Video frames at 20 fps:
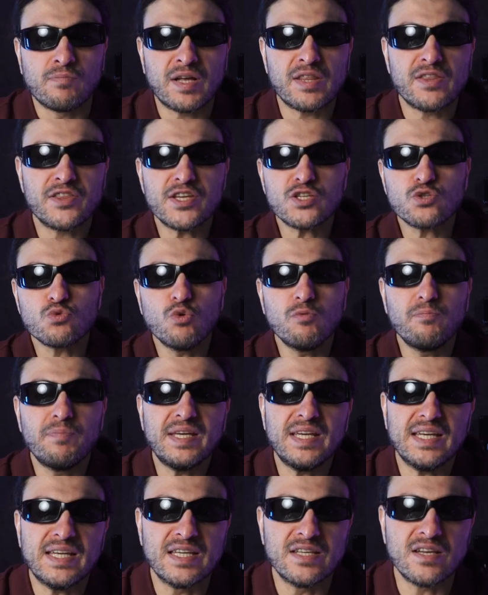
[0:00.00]
But this will
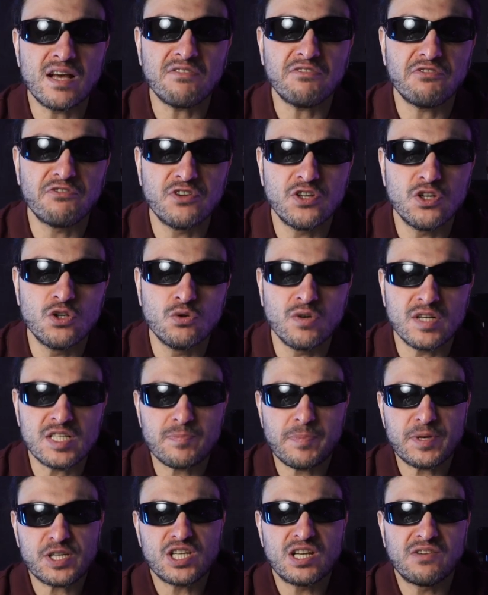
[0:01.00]
be enough for you,
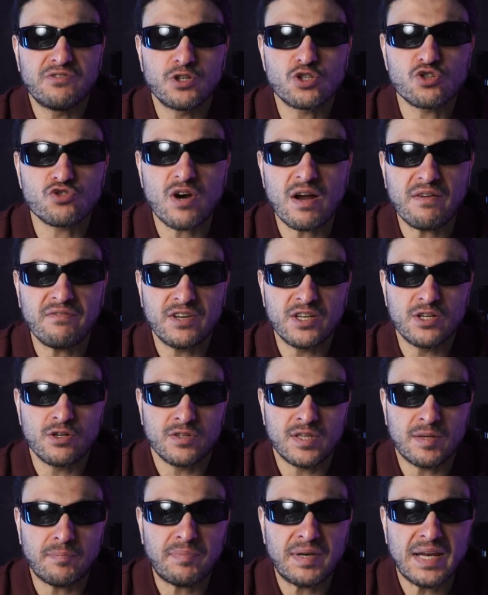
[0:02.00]
especially if you're traveling
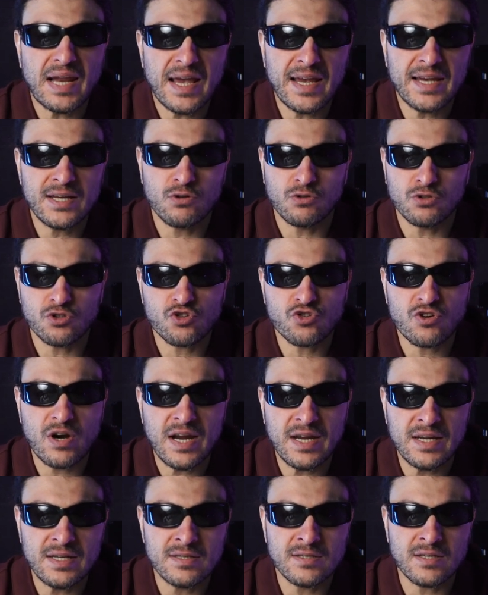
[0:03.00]
on a plane, on
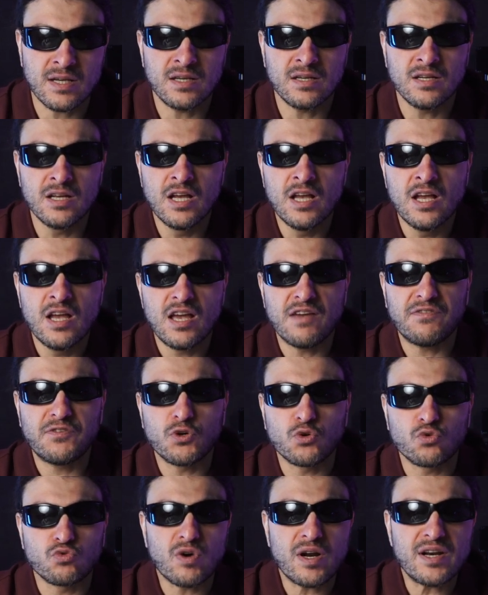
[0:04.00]
trains, and if
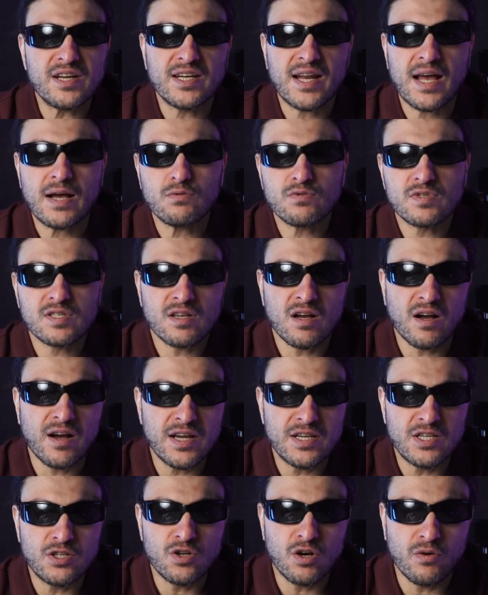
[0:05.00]
you're running
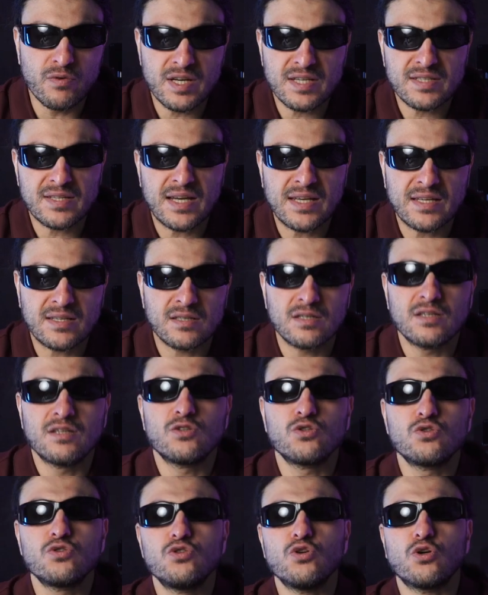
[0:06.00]
outside, you don't want to take,
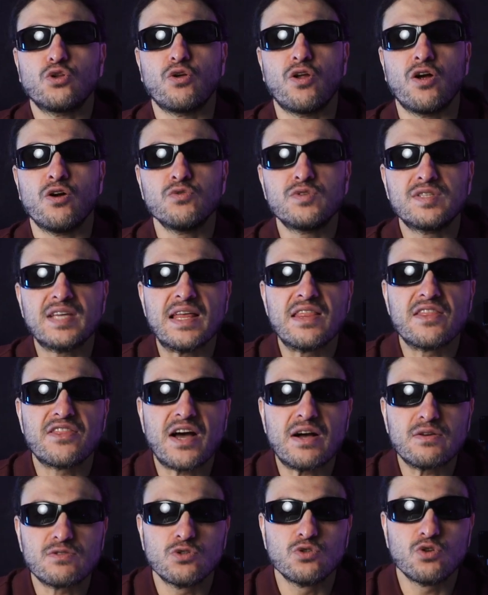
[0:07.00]
I don't know,
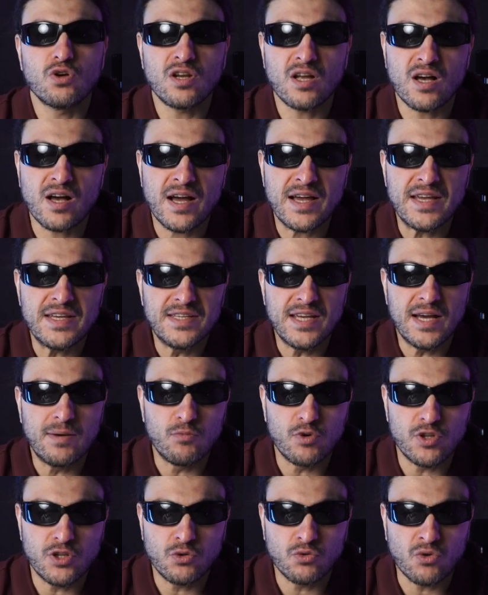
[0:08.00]
$10,000 IEM
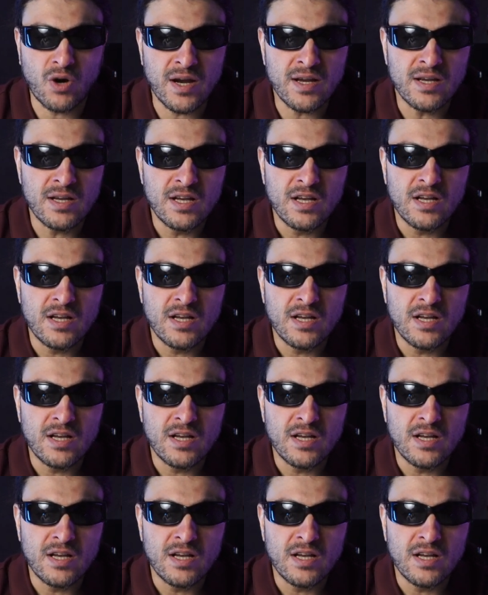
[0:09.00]
with you, right?